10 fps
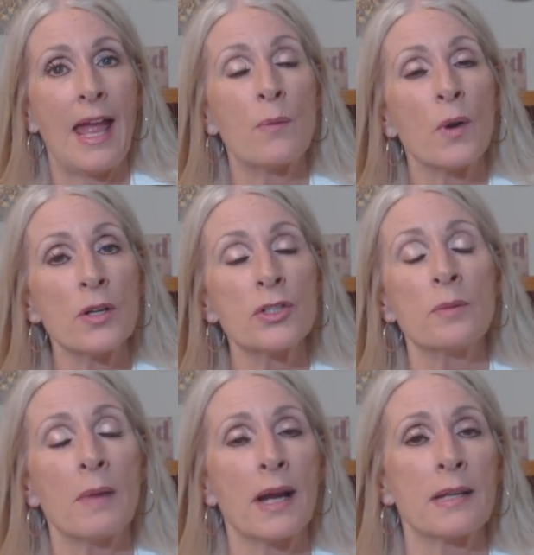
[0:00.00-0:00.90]
And where does
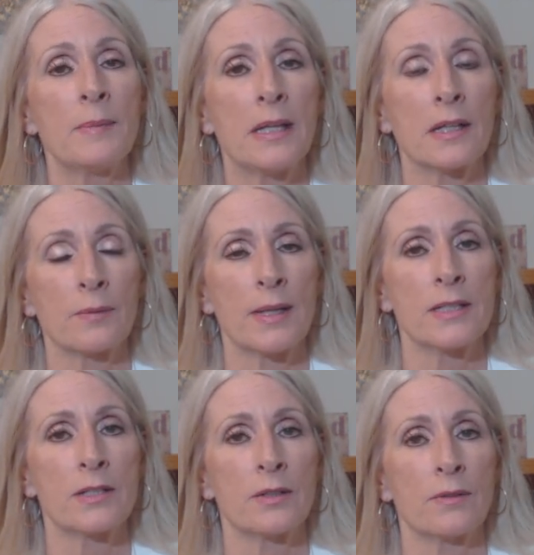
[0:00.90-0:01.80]
your mind immediately
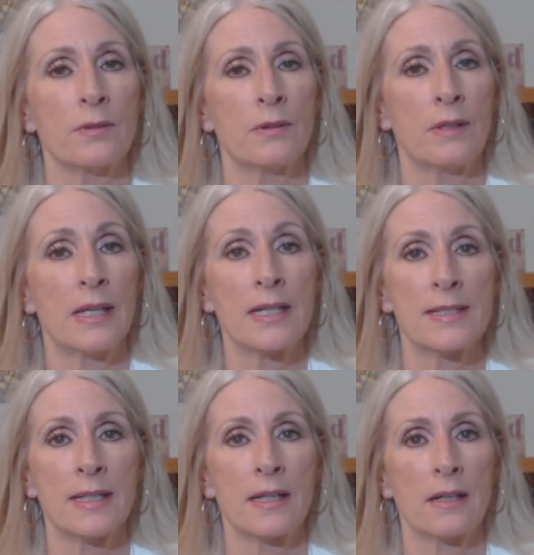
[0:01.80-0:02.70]
race to?
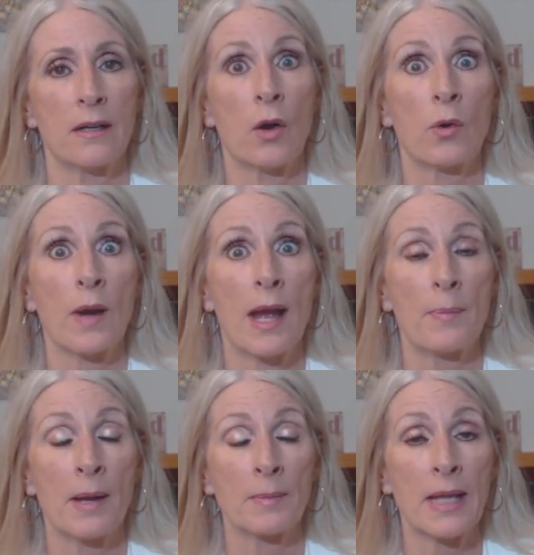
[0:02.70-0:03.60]
Is it, oh
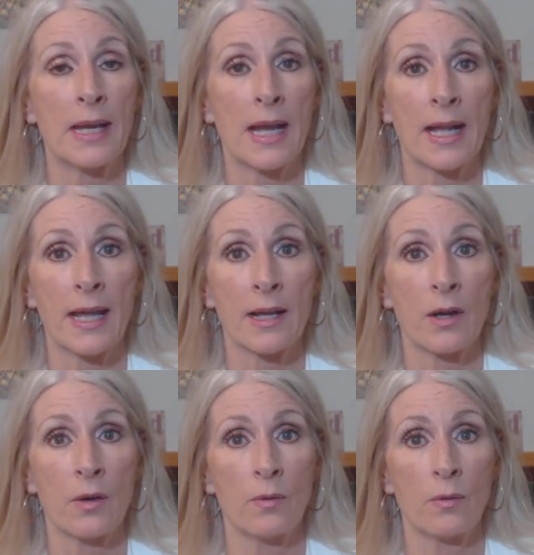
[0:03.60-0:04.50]
crap, I'm late, I gotta
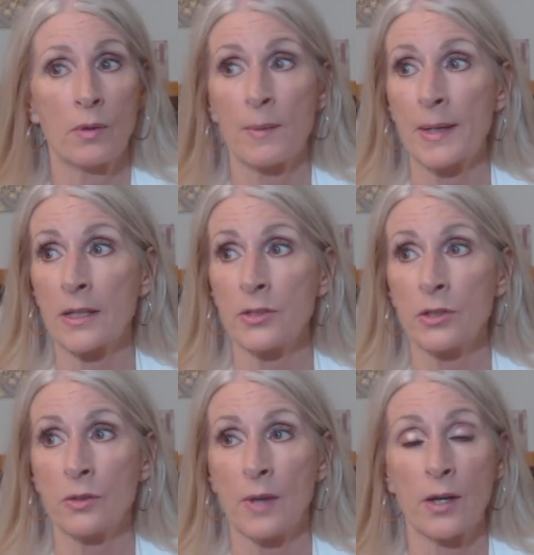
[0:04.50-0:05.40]
go. What am I gonna
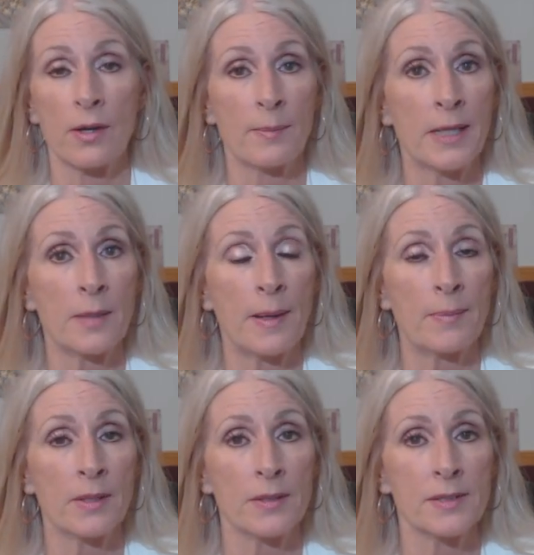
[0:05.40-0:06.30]
do? I don't have money to pay
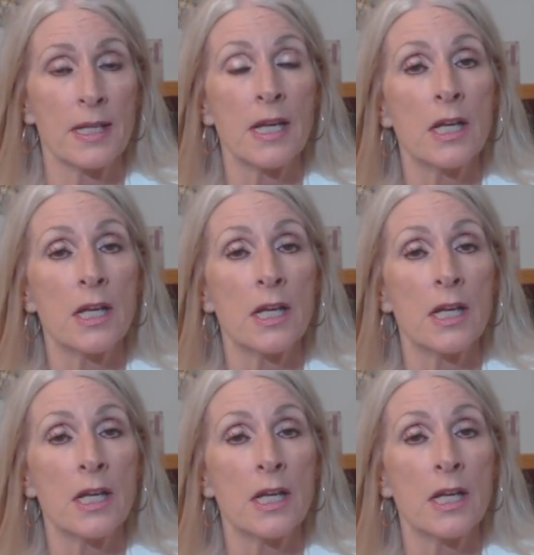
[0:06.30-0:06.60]
bills.